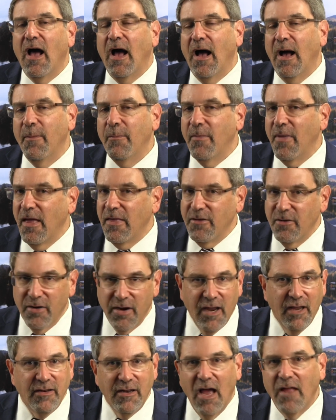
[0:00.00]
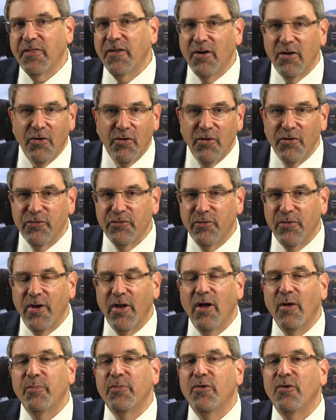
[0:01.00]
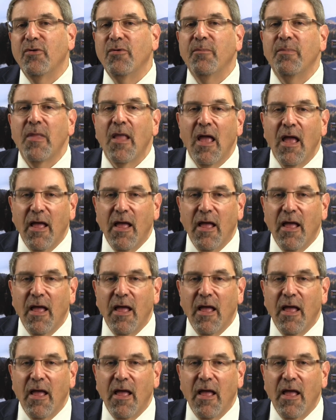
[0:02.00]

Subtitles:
And they're, again, not there to hurt you or help you.